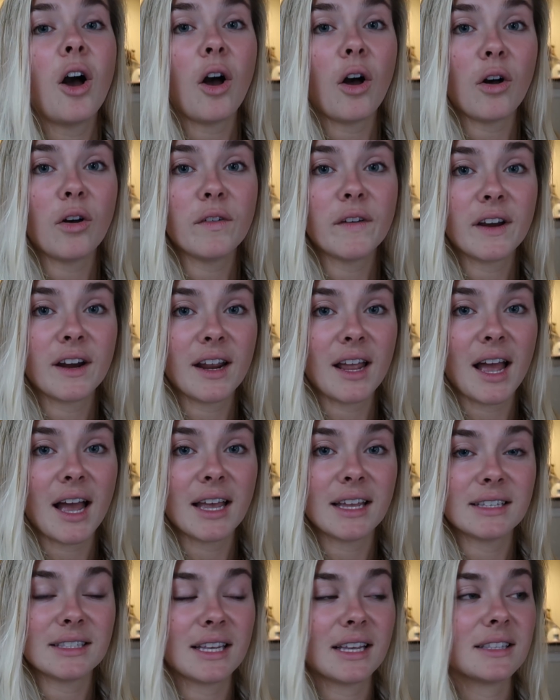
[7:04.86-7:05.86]
all very
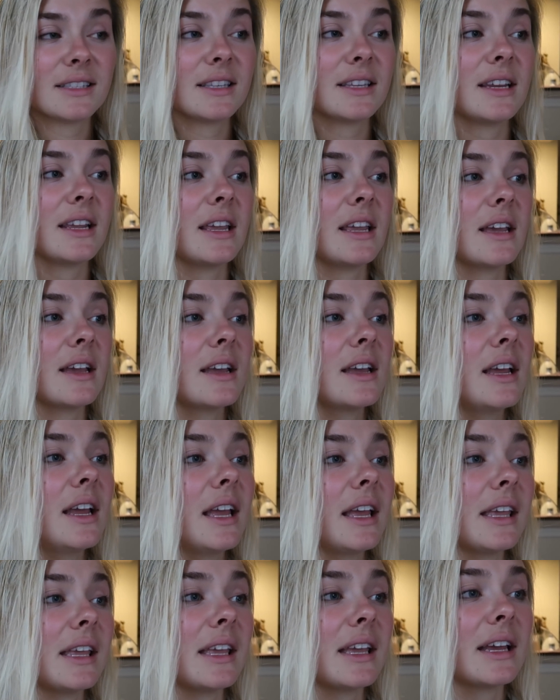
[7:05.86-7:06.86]
high intensity
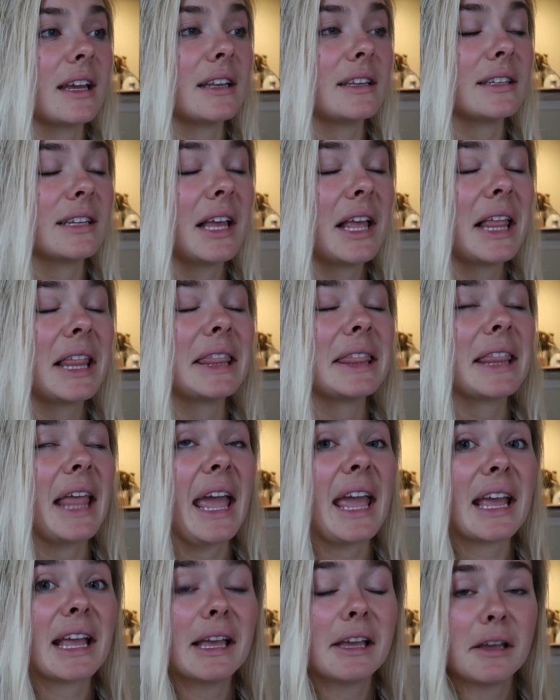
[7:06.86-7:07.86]
and
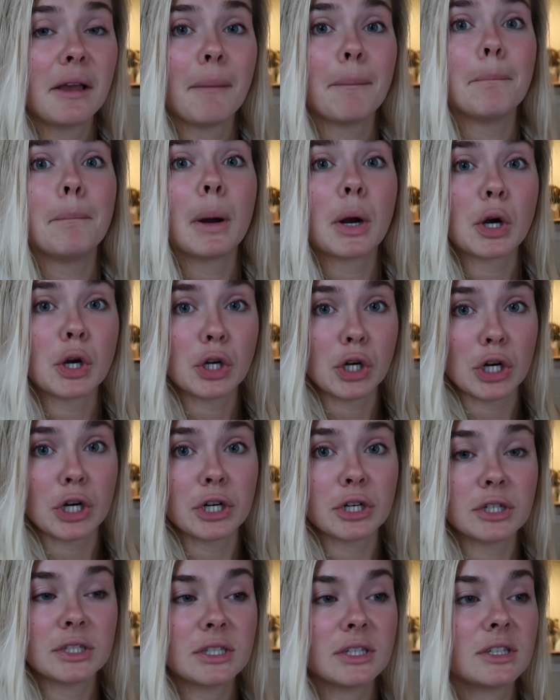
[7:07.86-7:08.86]
leg
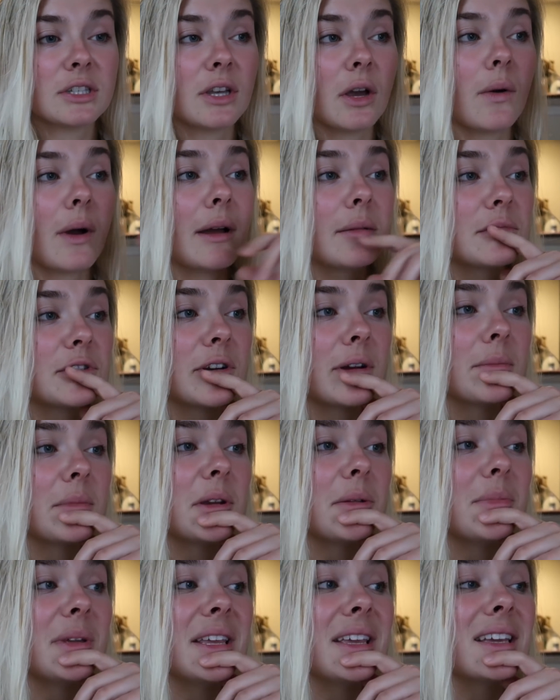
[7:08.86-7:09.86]
burners. So I'm sure I'm
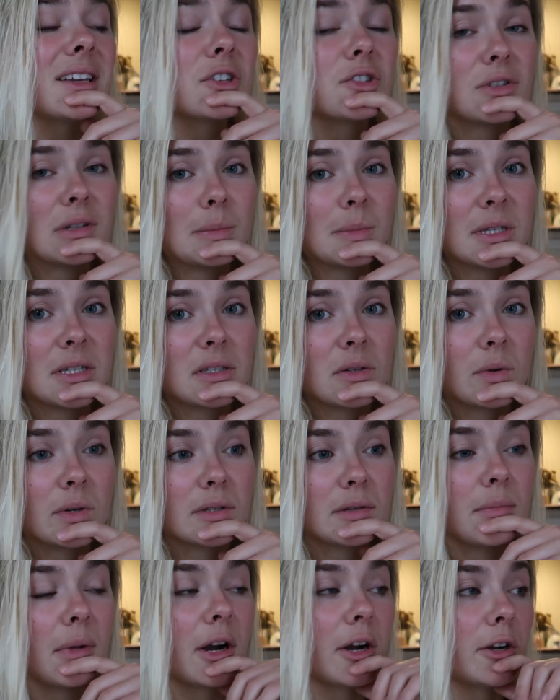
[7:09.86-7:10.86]
gonna be extremely sore
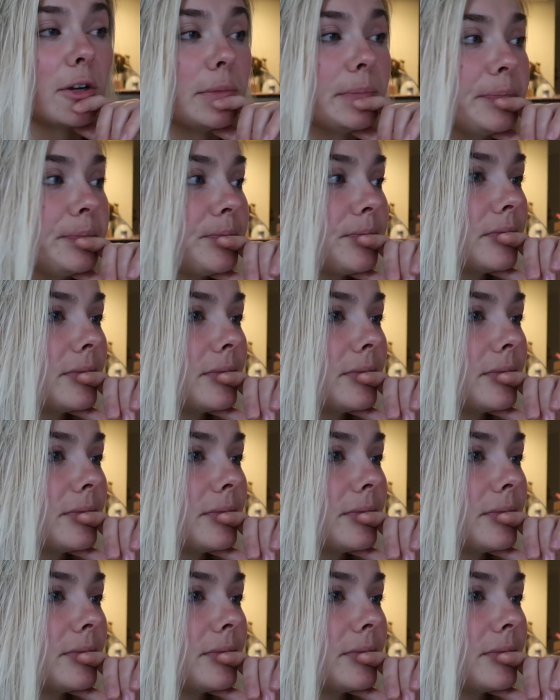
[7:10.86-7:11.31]
tomorrow.